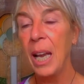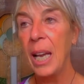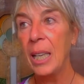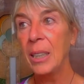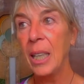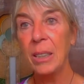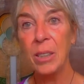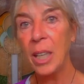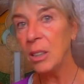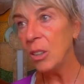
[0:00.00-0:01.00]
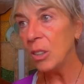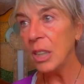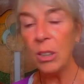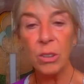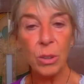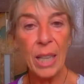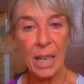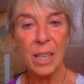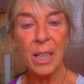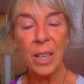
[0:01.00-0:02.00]
and until
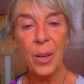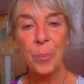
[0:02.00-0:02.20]
today